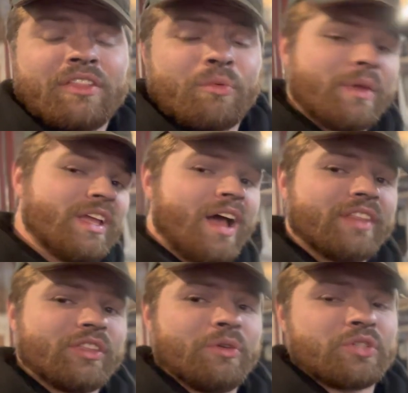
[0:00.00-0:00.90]
We
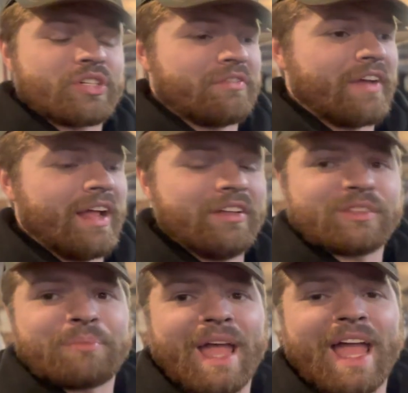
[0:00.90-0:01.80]
got those
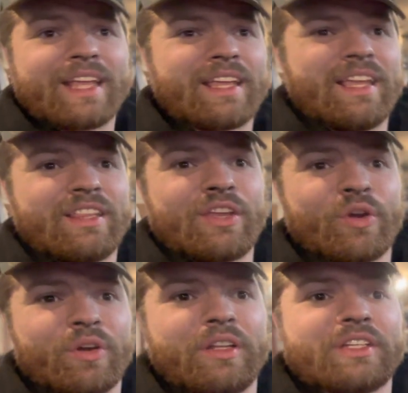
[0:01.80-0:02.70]
Chevelles back in the
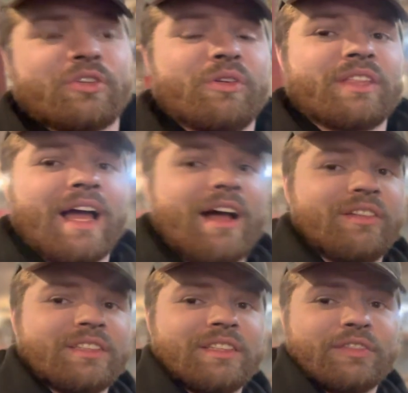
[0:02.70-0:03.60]
early
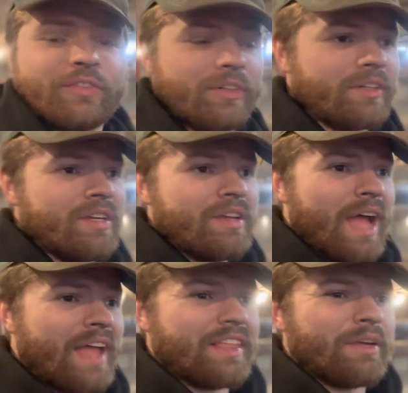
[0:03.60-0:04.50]
2000s for,
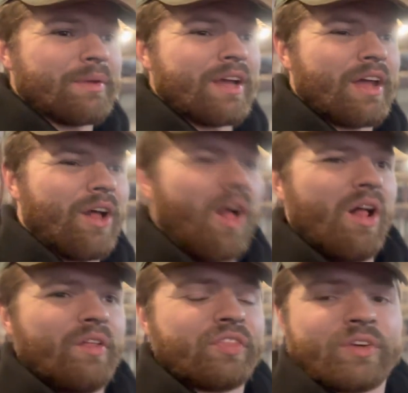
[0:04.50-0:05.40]
I think we got
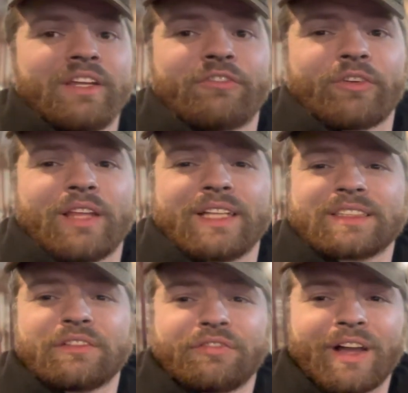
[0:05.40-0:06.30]
all three for less
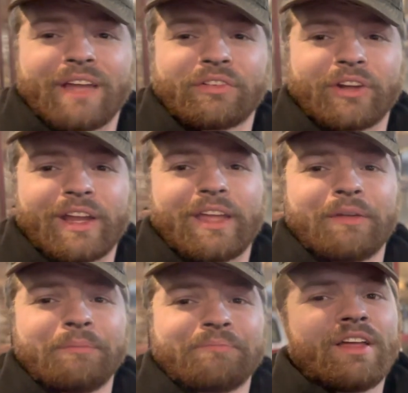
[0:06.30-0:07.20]
than $5,000.
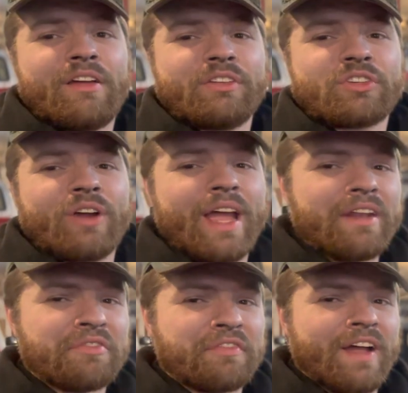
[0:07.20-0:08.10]
Try
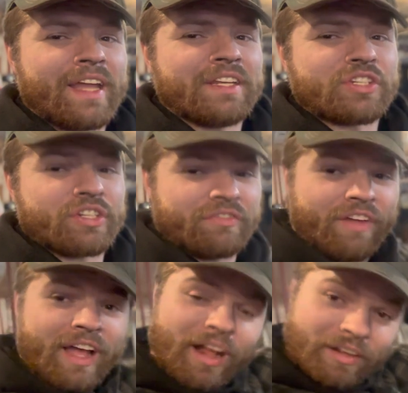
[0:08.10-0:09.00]
to find a
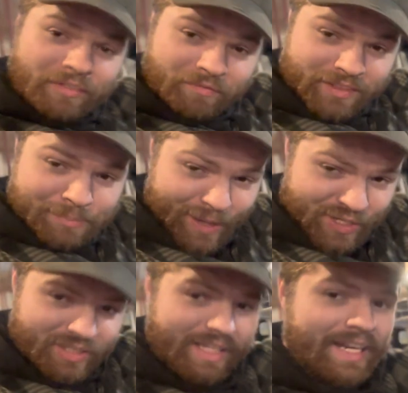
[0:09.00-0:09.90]
Chevelle,
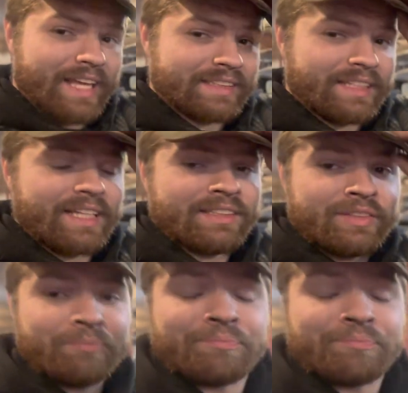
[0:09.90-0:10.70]
especially an SS,